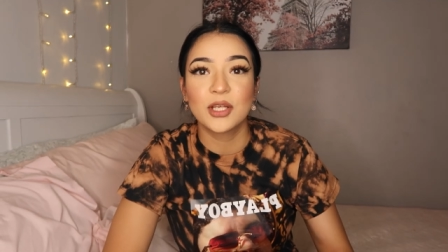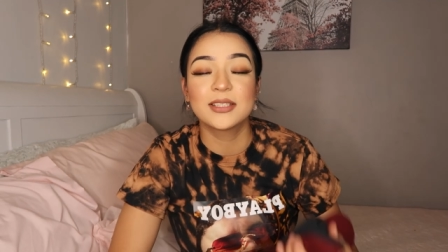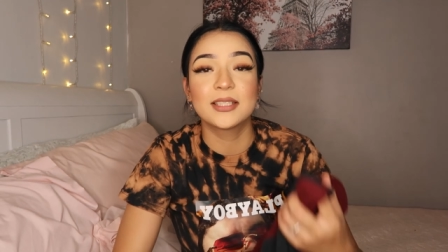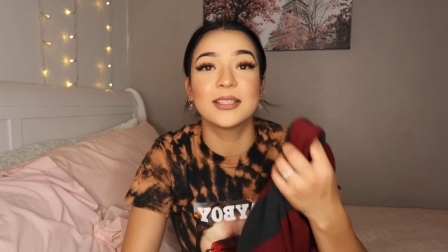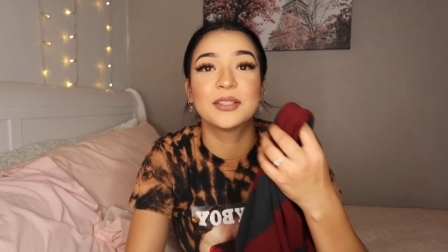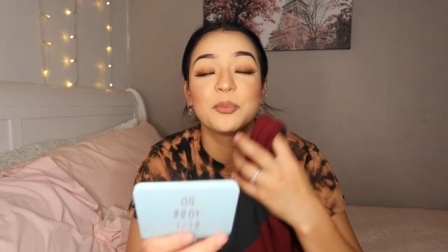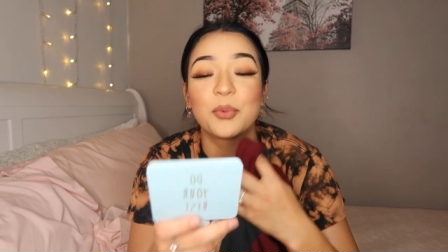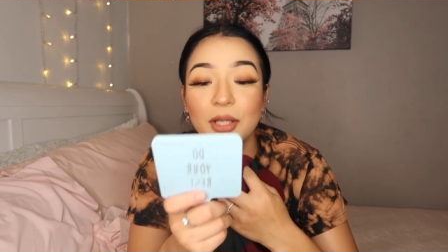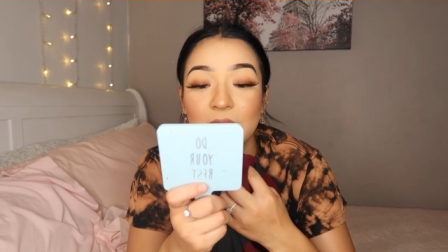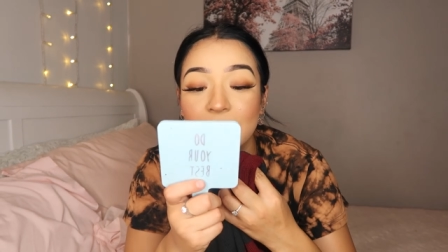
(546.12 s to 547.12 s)
estoy estresando
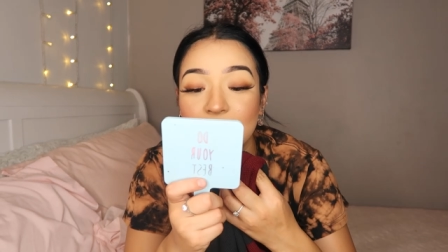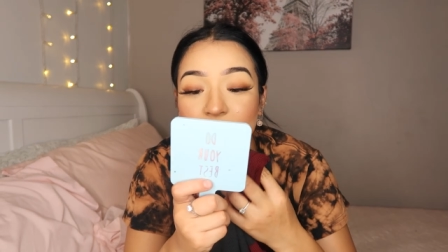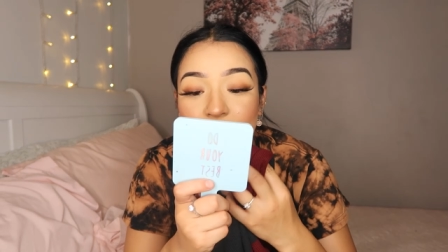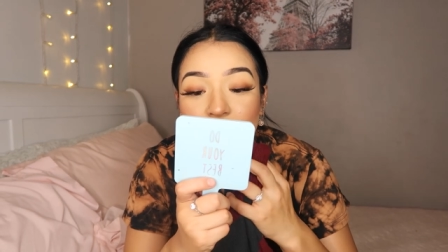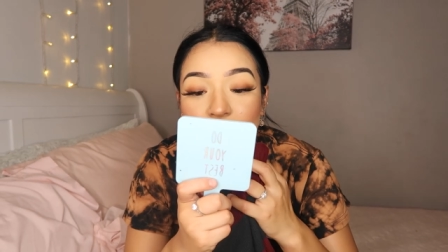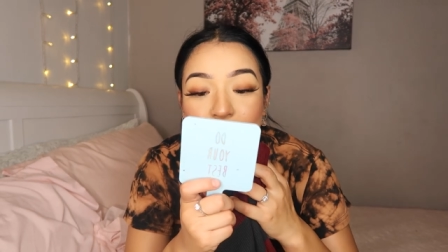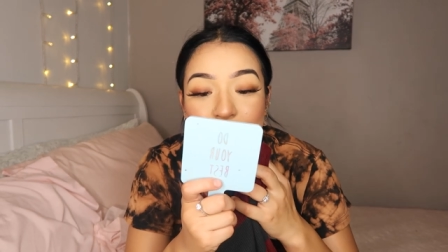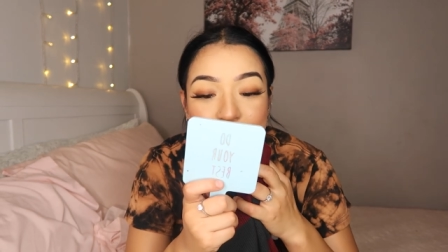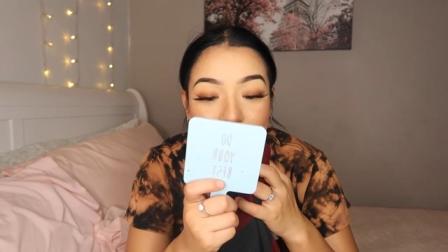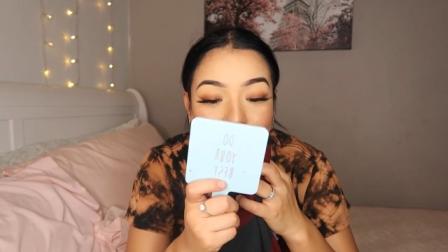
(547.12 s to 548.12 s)
porque
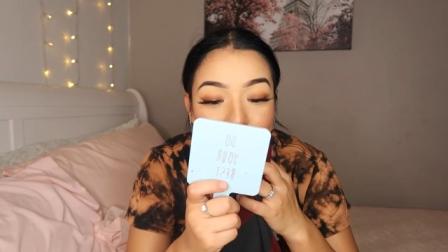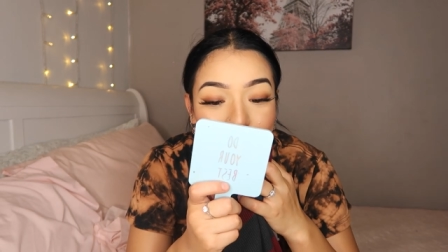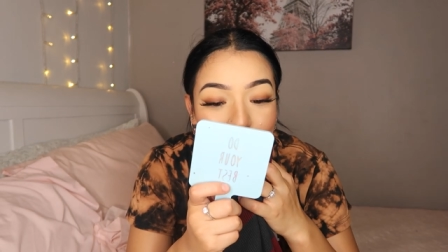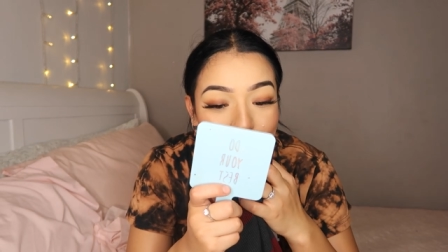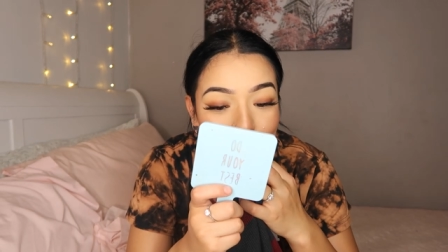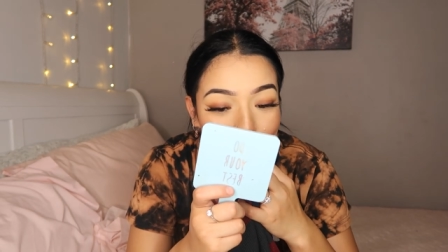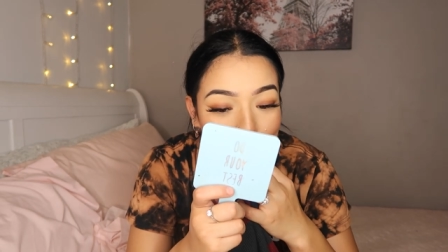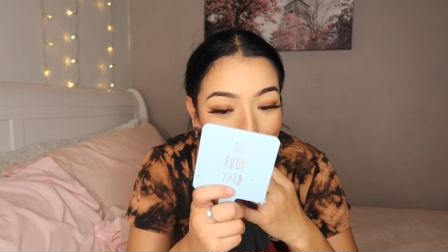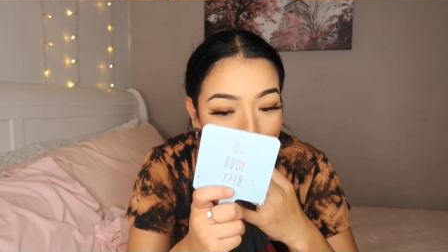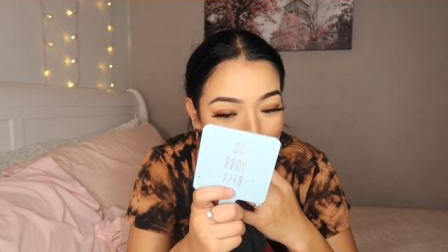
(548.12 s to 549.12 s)
I'm trying to do my
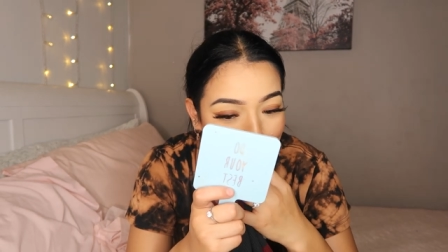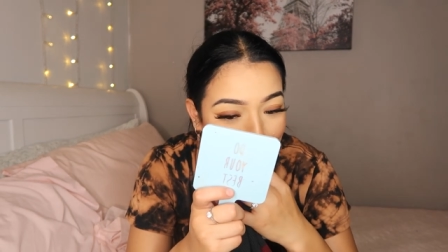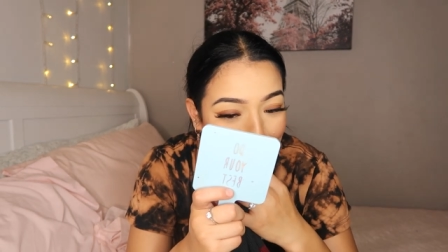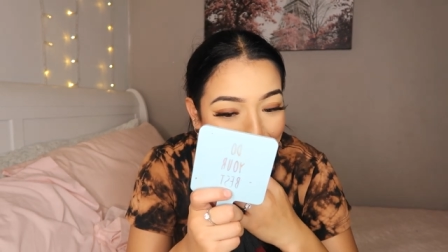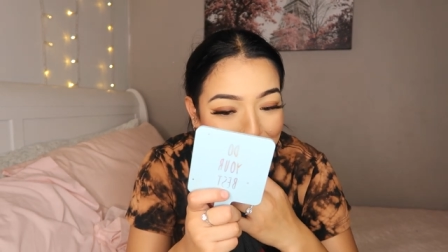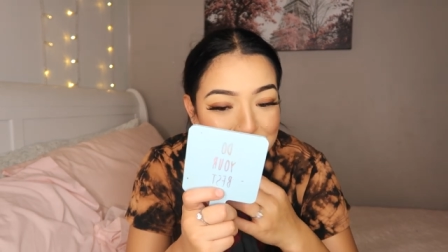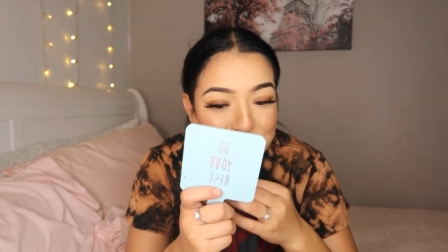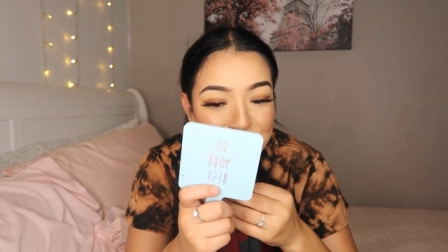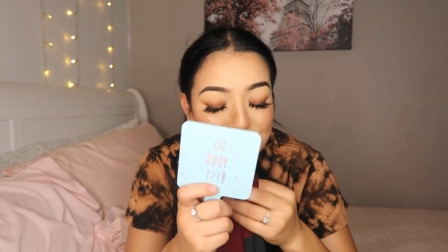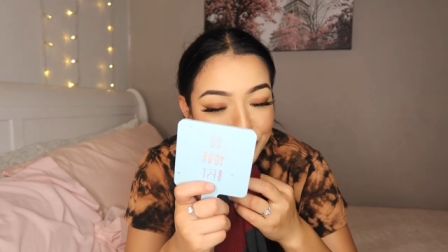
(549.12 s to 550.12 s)
lips and
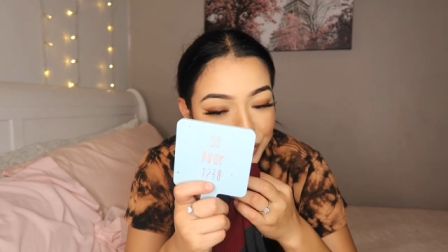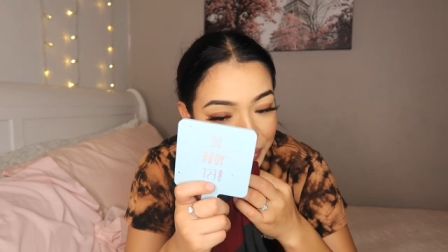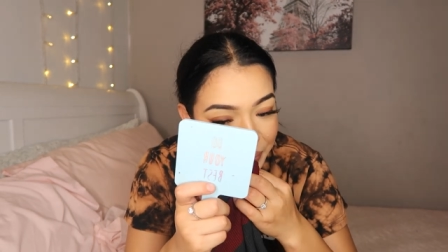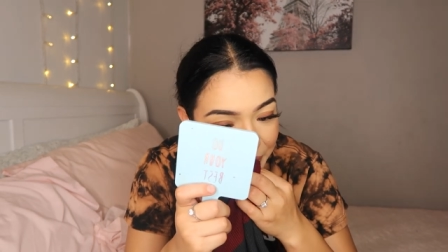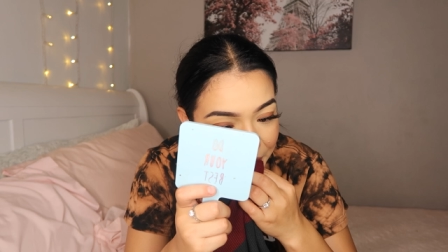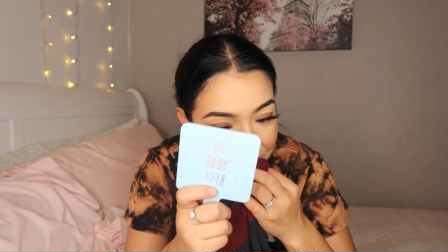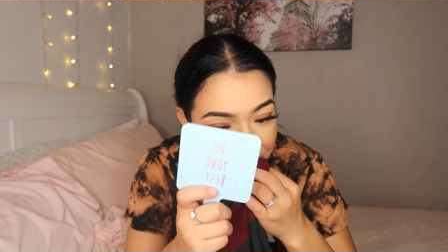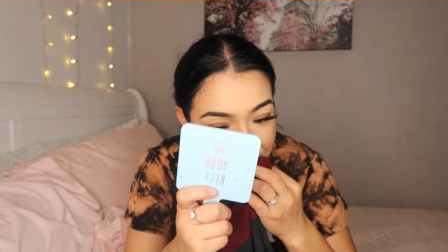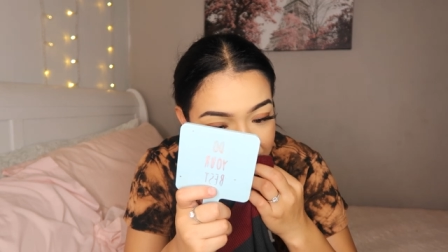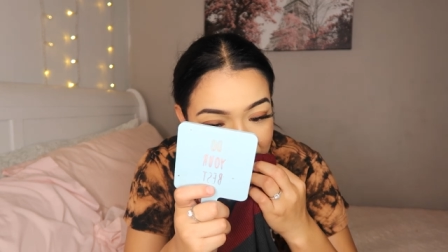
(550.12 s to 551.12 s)
just for
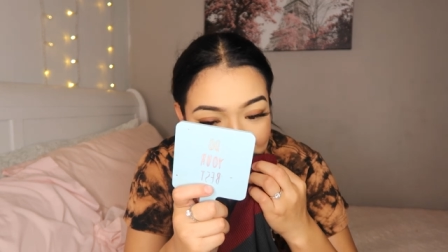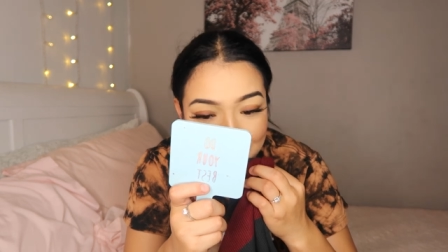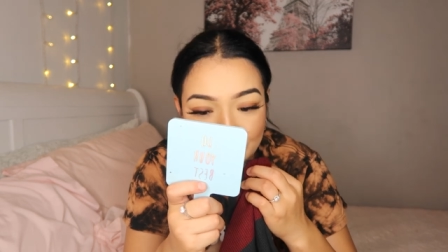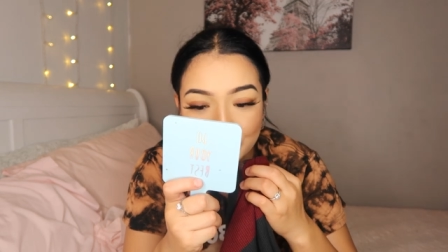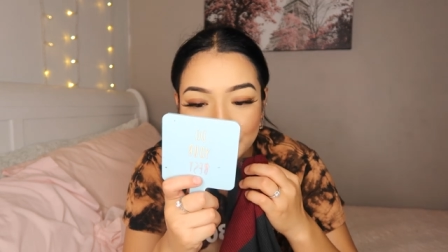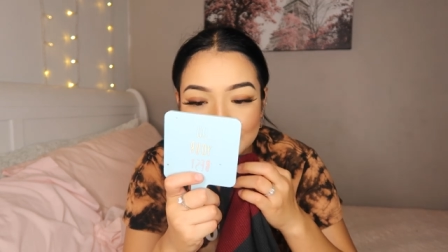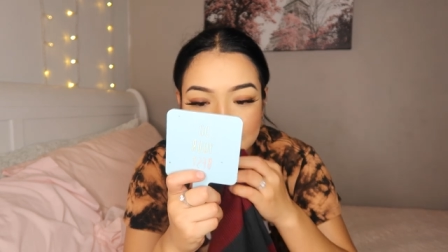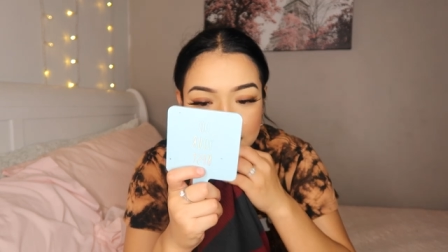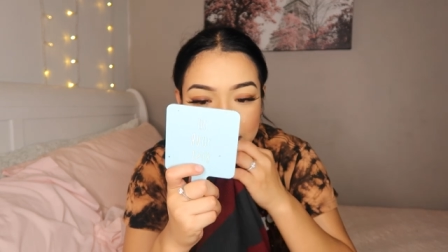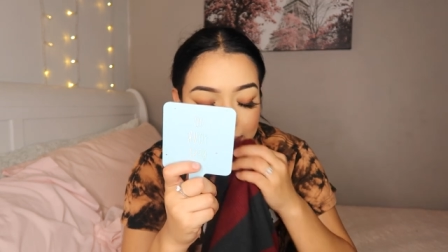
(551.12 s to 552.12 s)
some
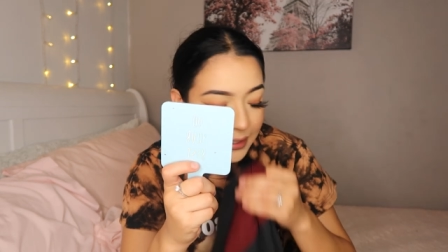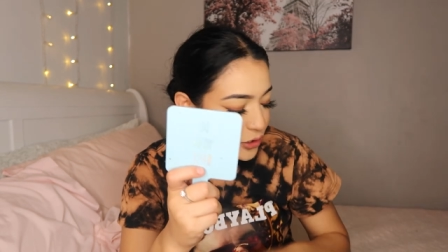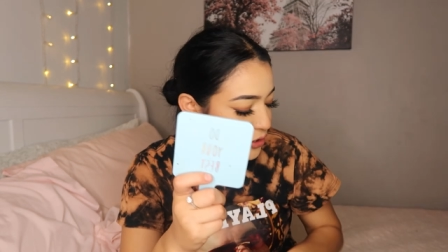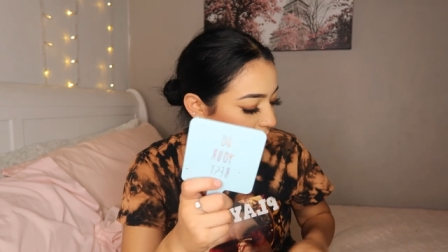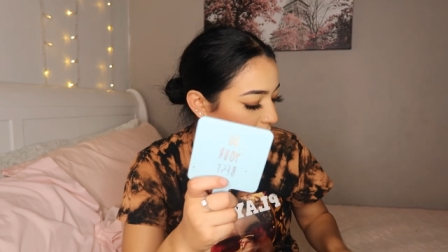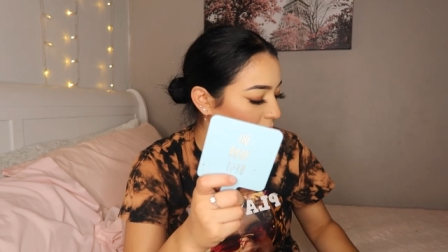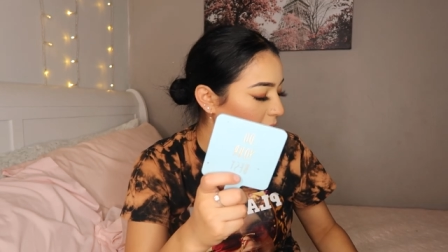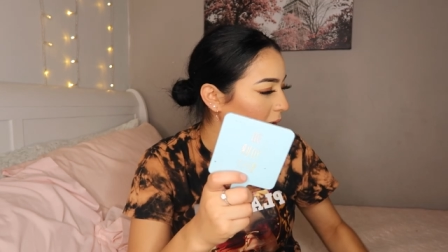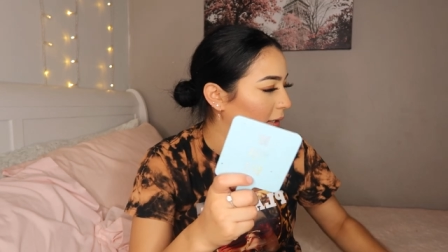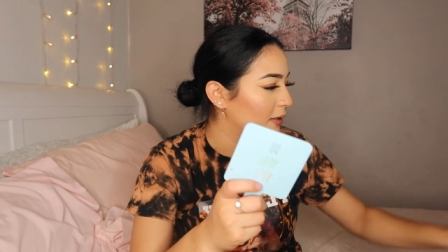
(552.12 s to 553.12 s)
reason I just
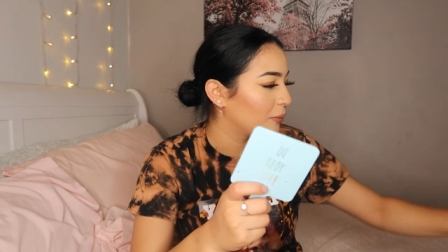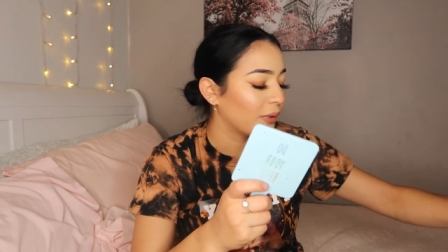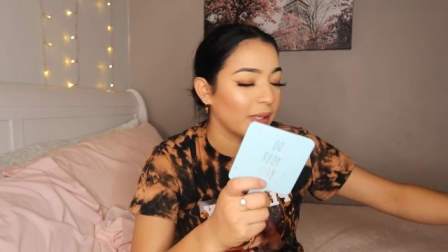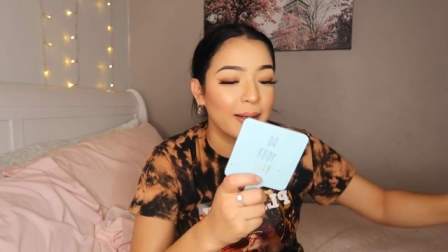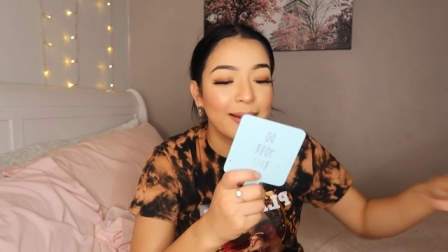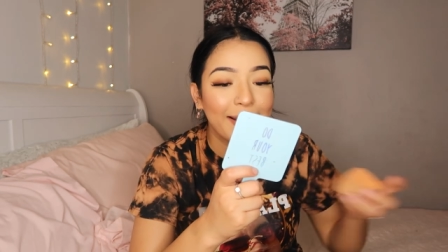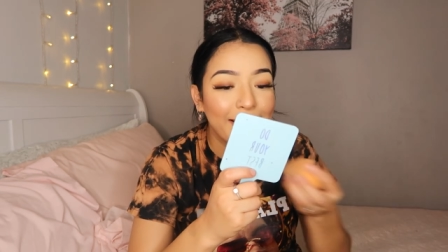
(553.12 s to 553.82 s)
cannot get them right.